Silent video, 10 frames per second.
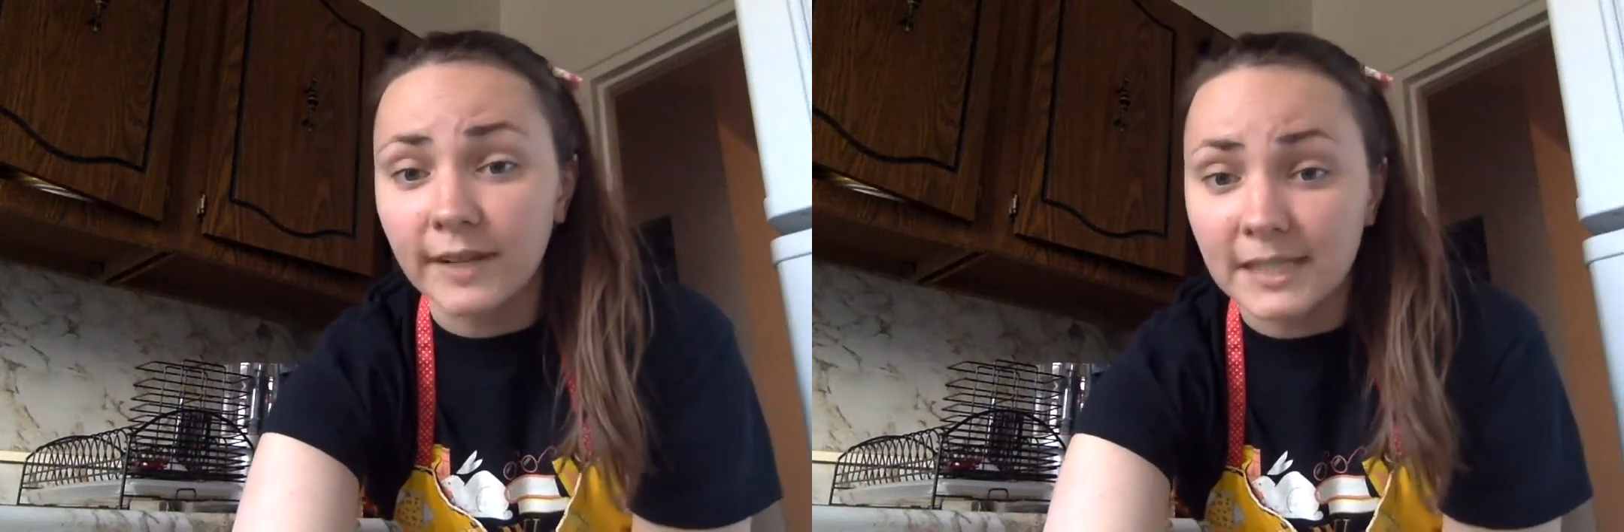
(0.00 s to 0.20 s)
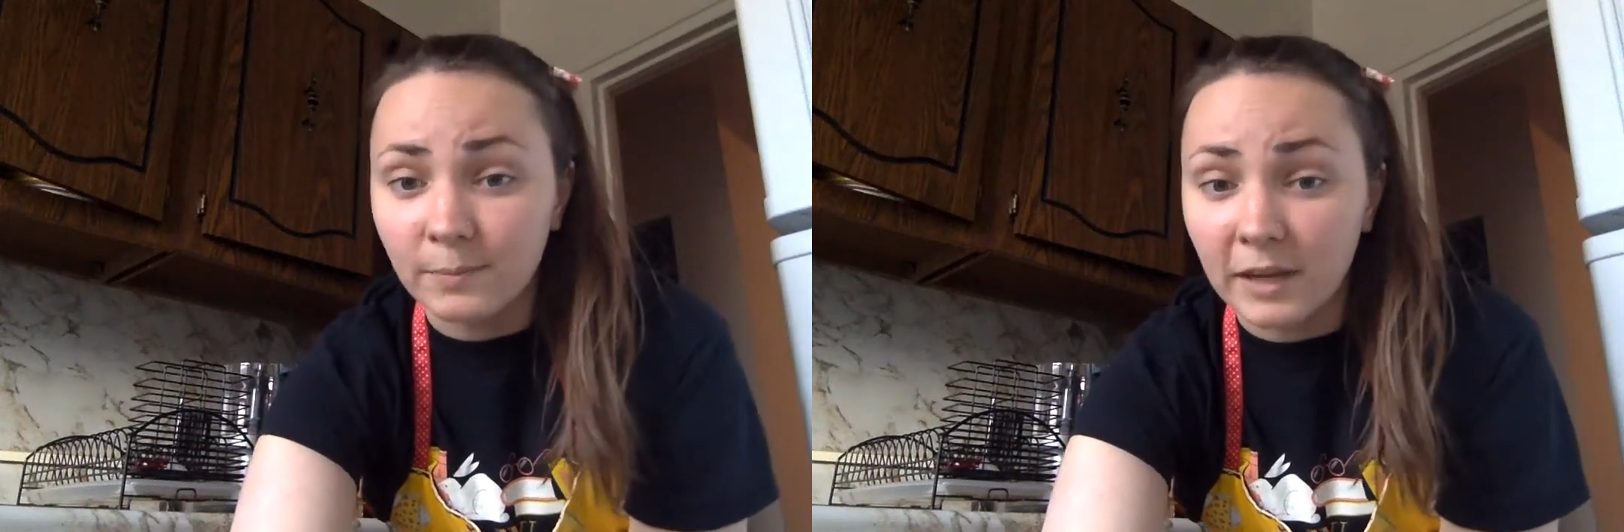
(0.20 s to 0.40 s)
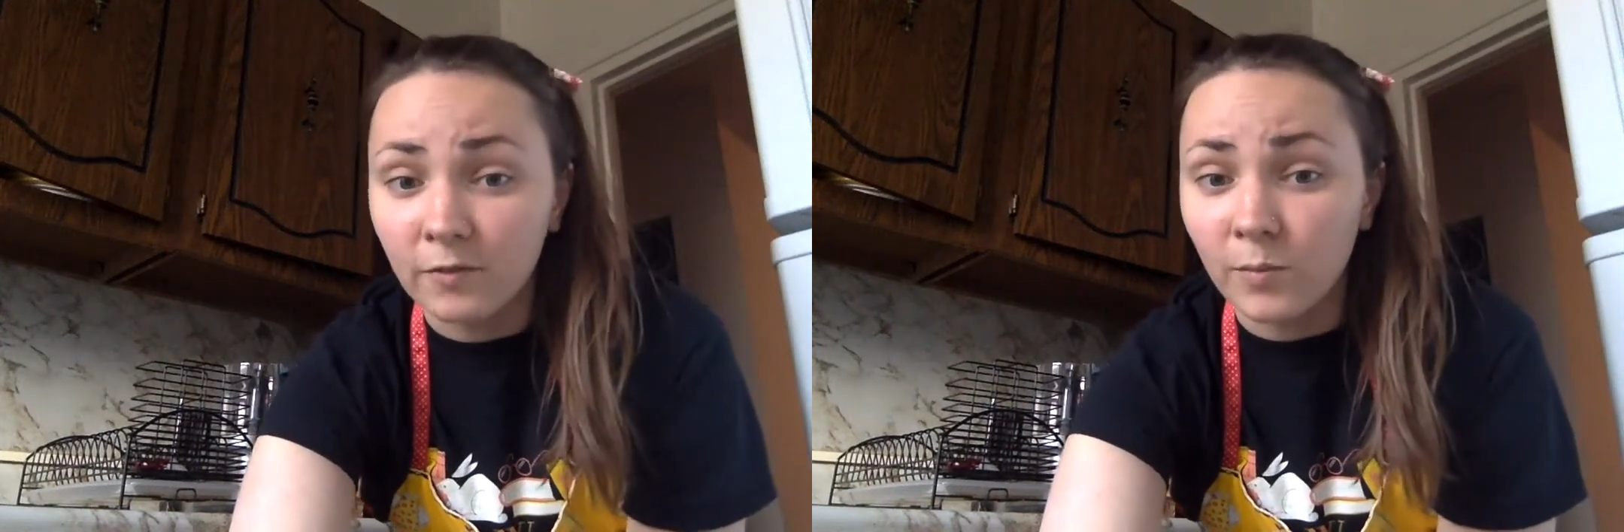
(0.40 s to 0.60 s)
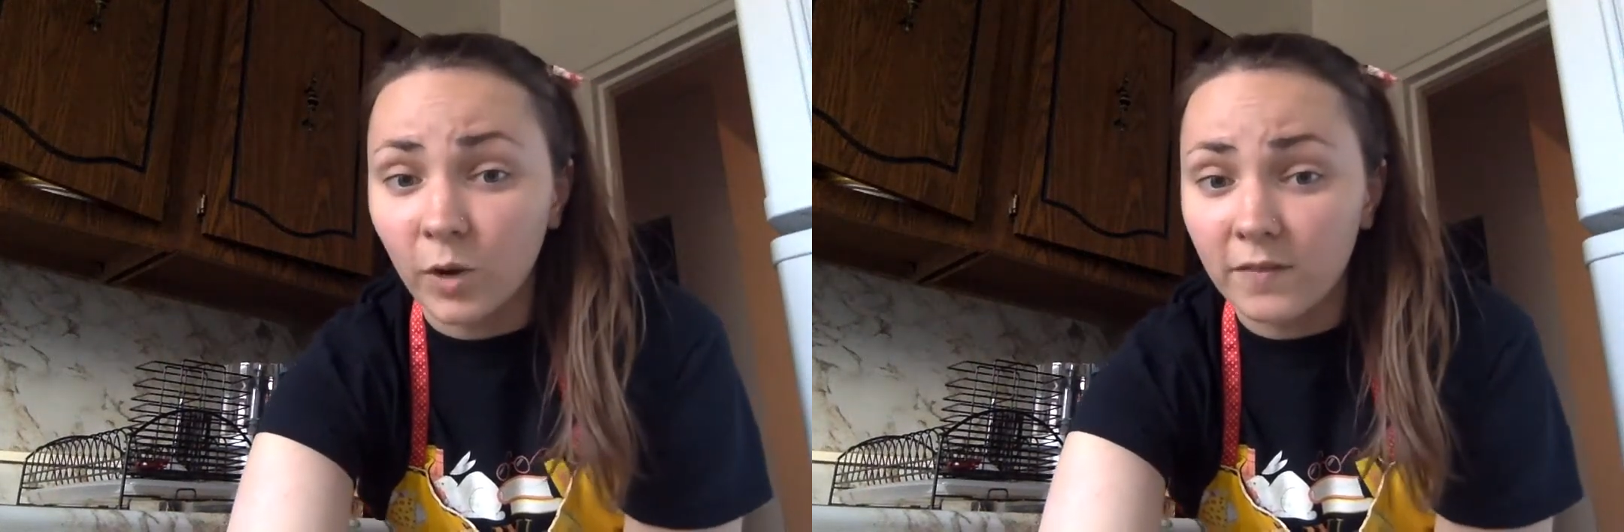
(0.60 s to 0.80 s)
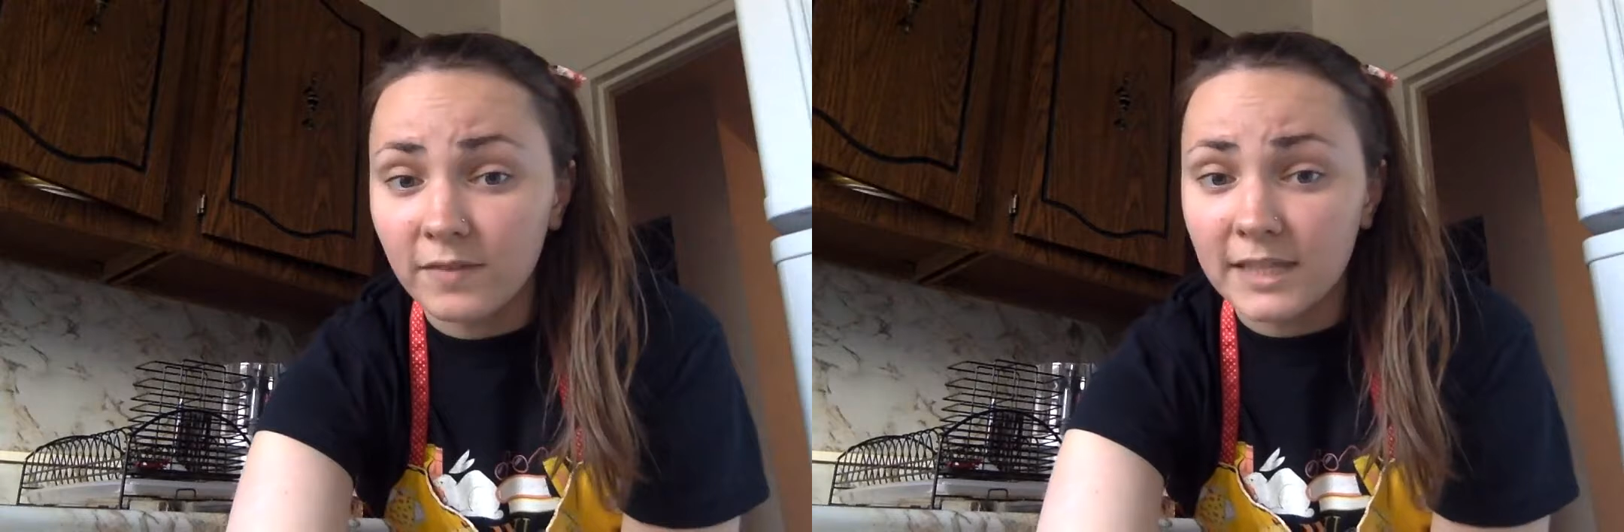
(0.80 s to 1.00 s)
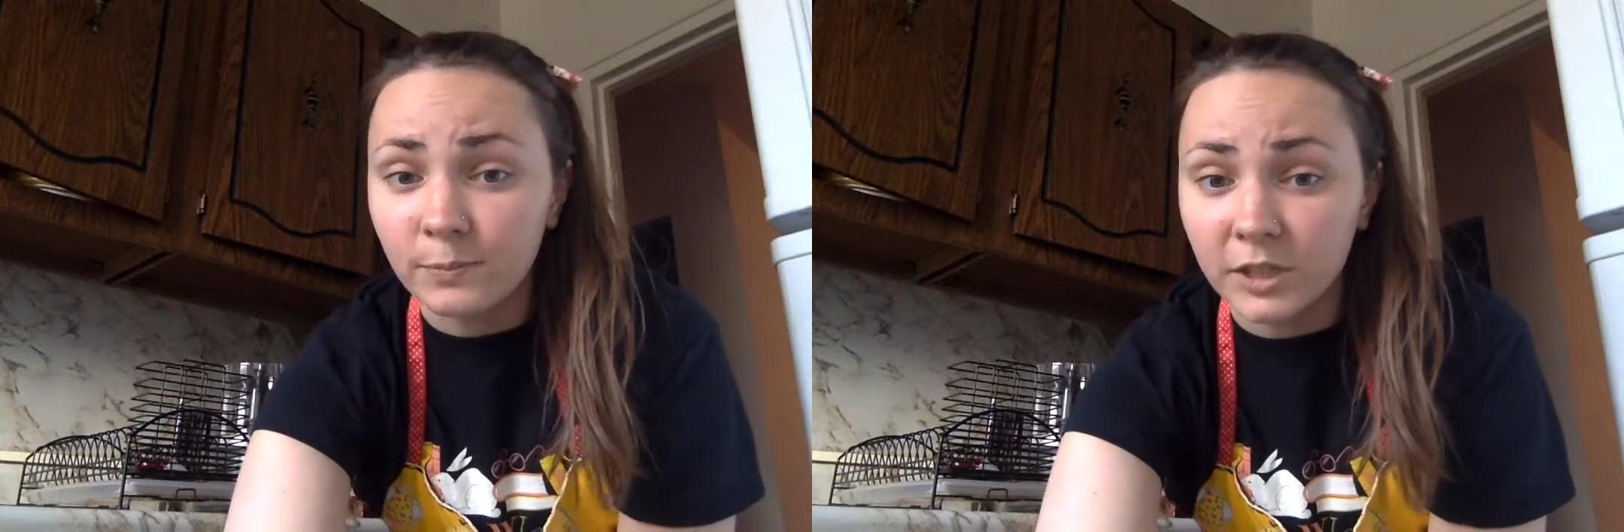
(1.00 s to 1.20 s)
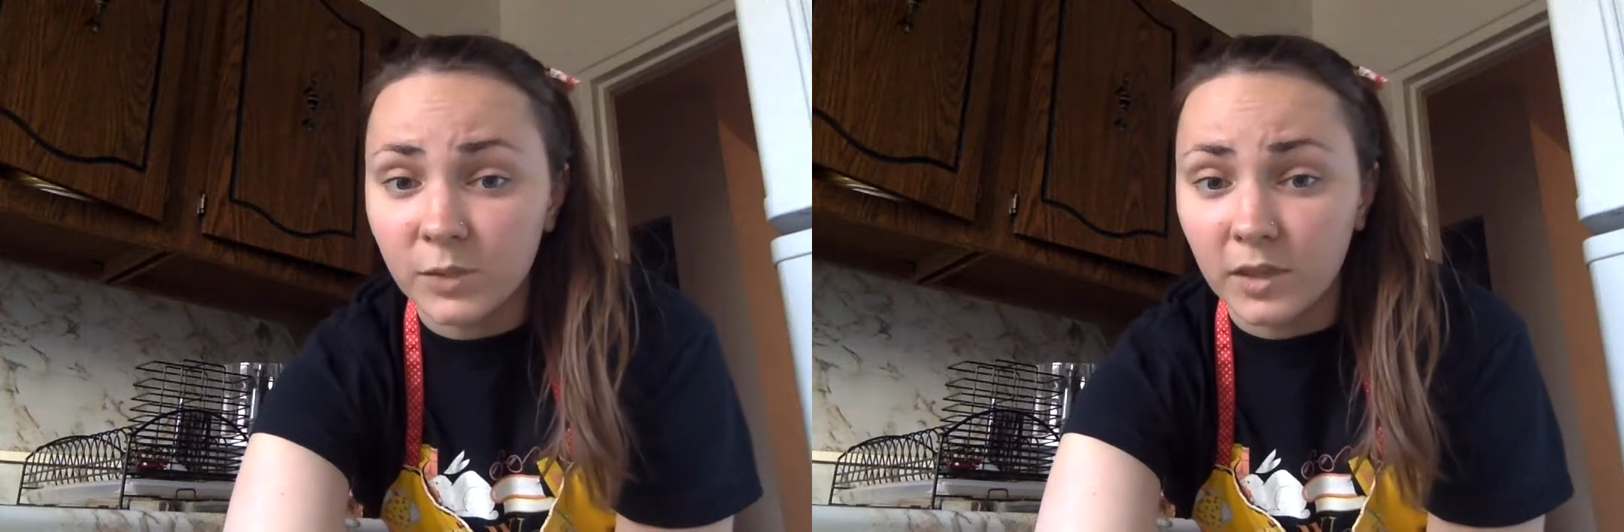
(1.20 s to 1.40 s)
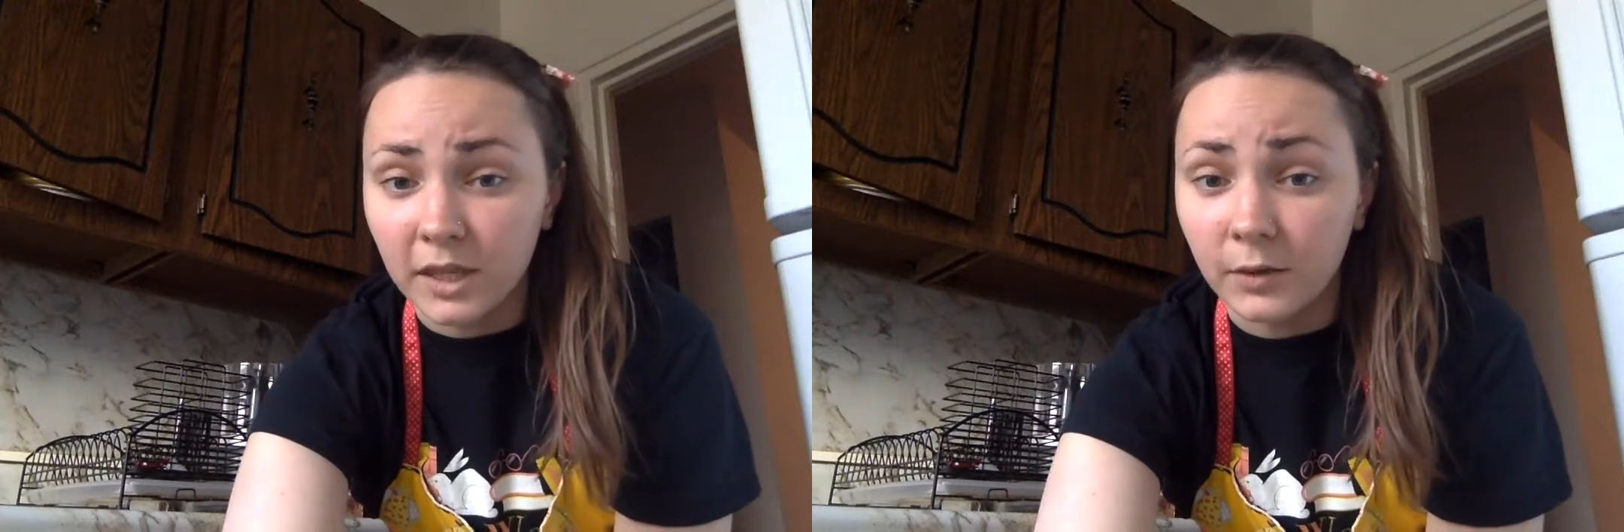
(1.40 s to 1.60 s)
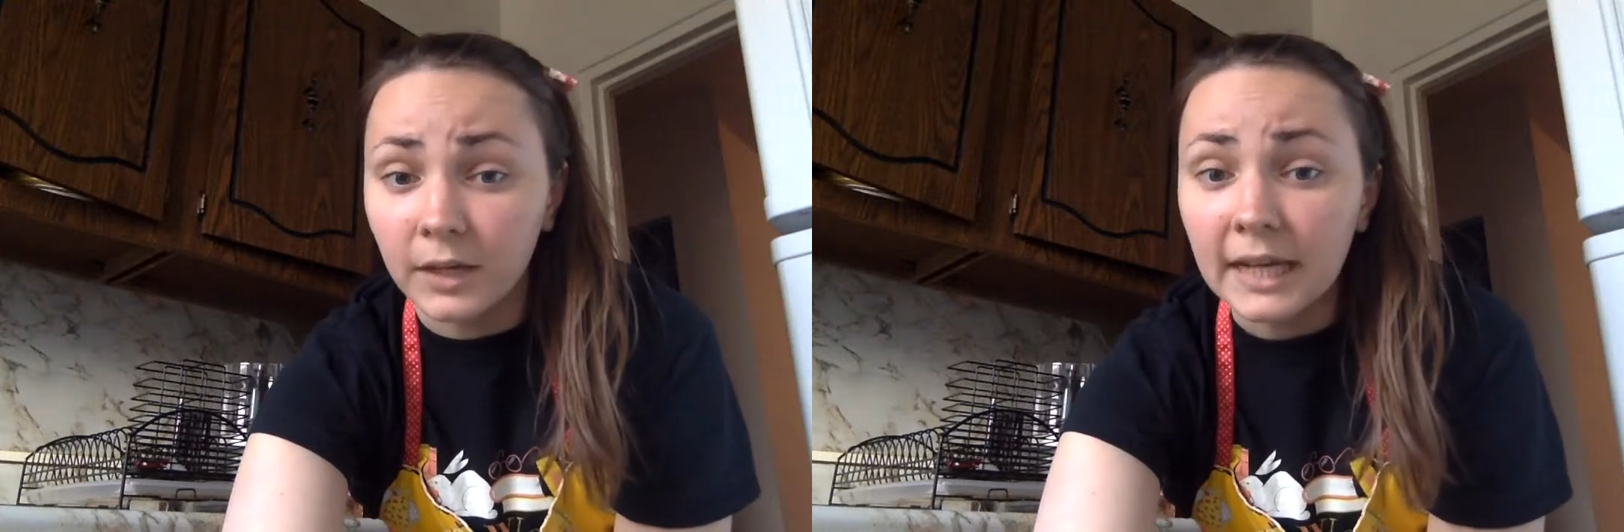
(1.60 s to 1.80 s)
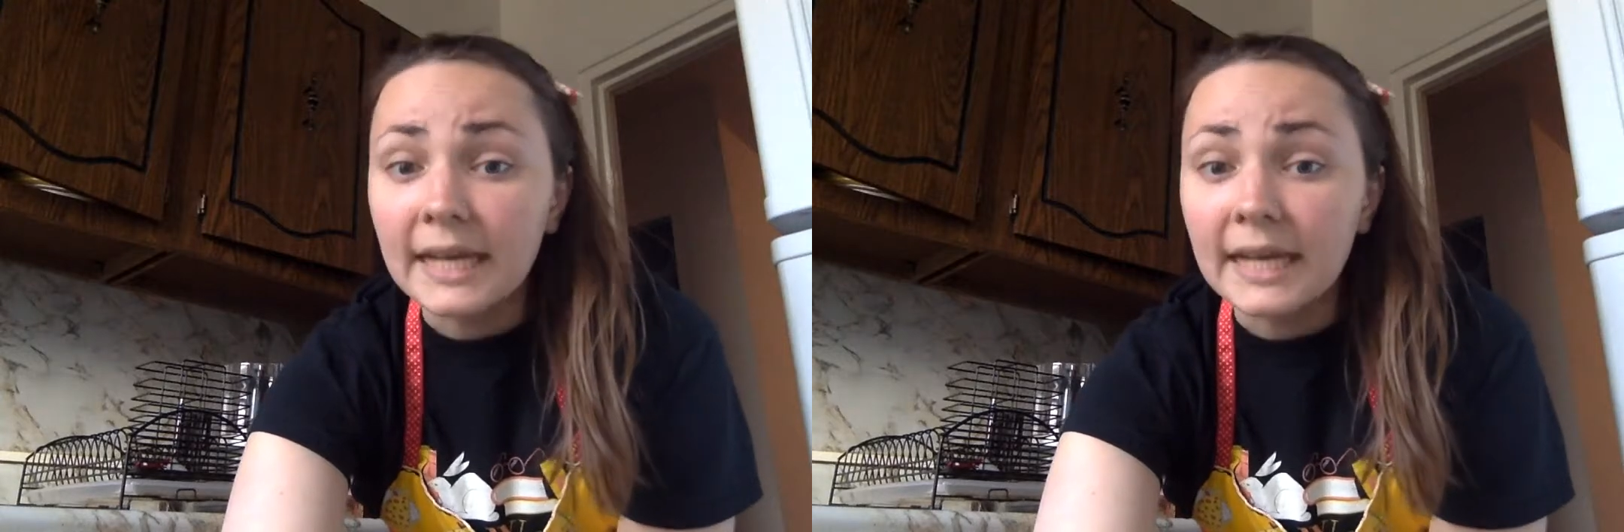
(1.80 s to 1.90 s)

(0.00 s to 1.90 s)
recipe from one of these books with you